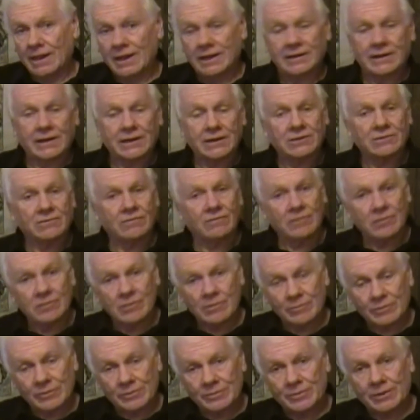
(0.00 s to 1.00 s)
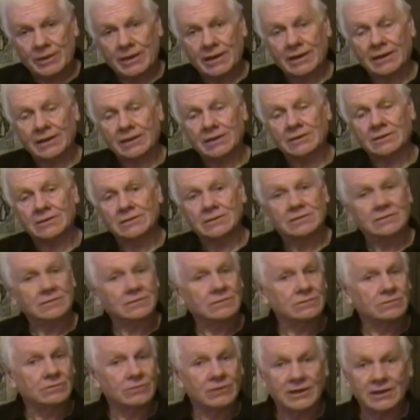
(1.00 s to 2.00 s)
And I can remember back,
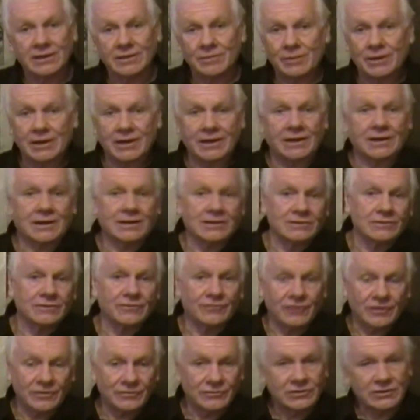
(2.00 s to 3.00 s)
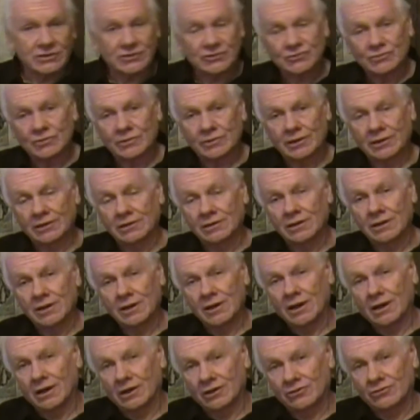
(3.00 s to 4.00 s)
way back in the 50s, when I,
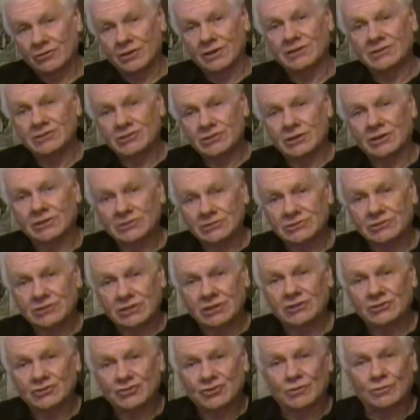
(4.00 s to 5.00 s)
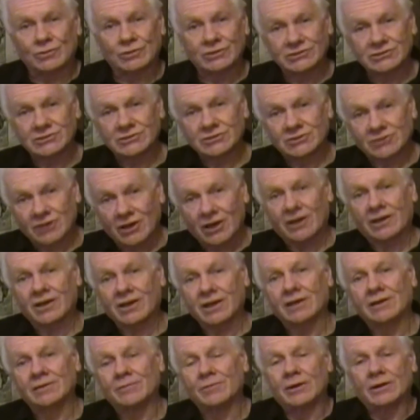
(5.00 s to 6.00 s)
a grade six teacher was
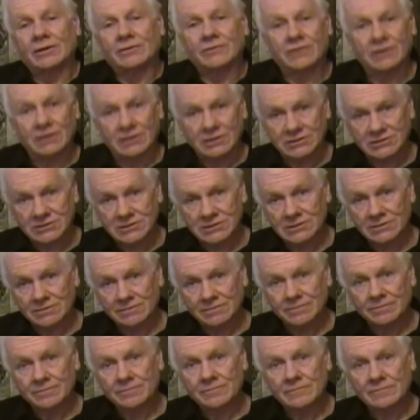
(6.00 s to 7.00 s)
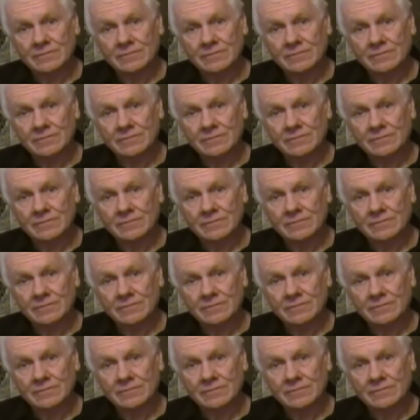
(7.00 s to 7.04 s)
talking about this.